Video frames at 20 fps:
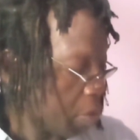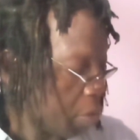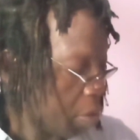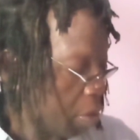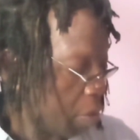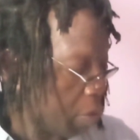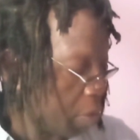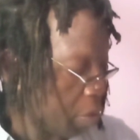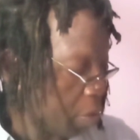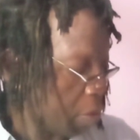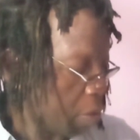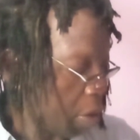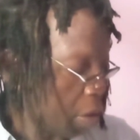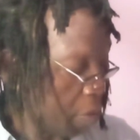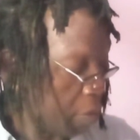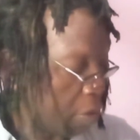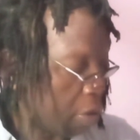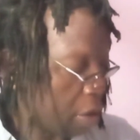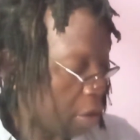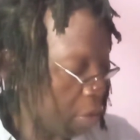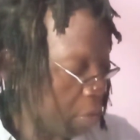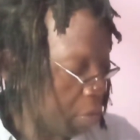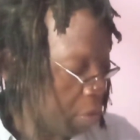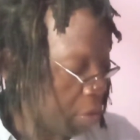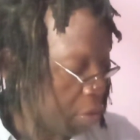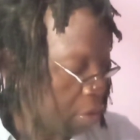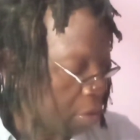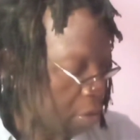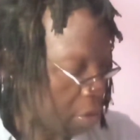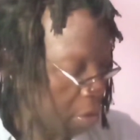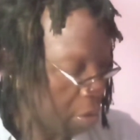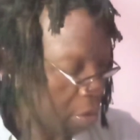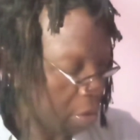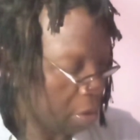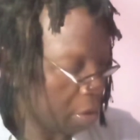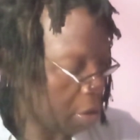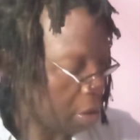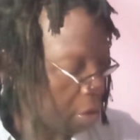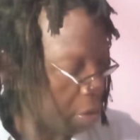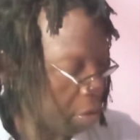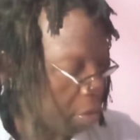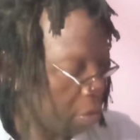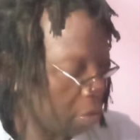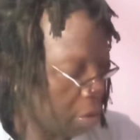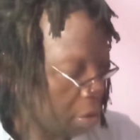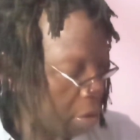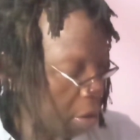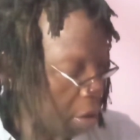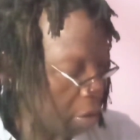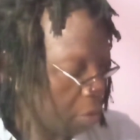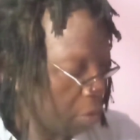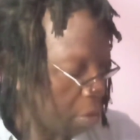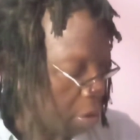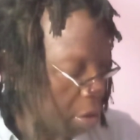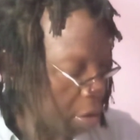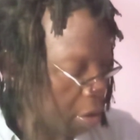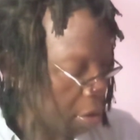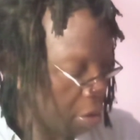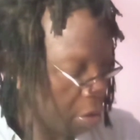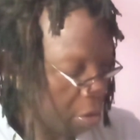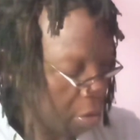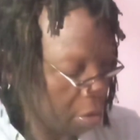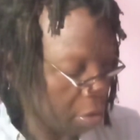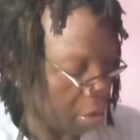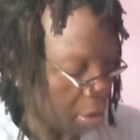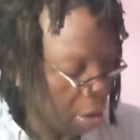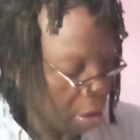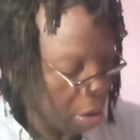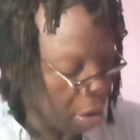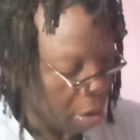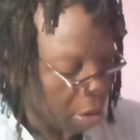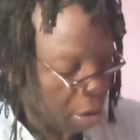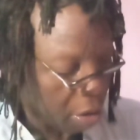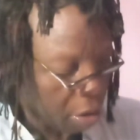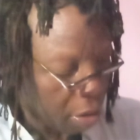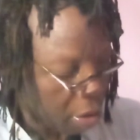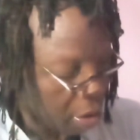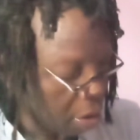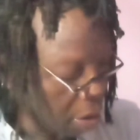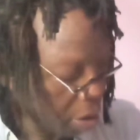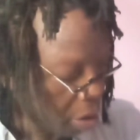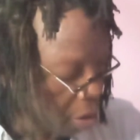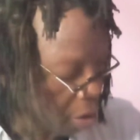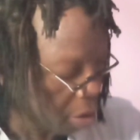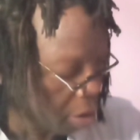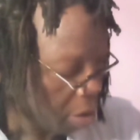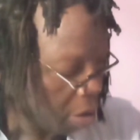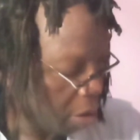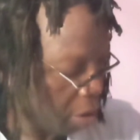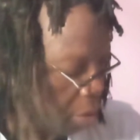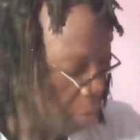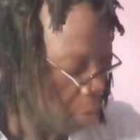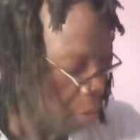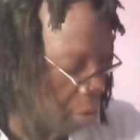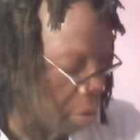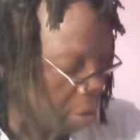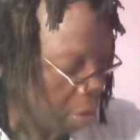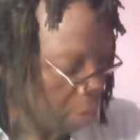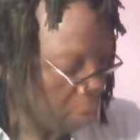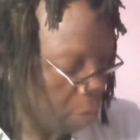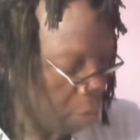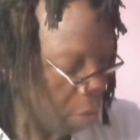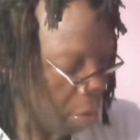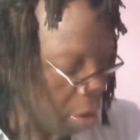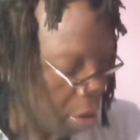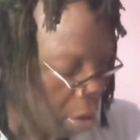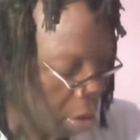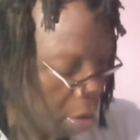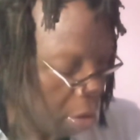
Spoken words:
You have an equation. There's no actually this. Let's this be step 1.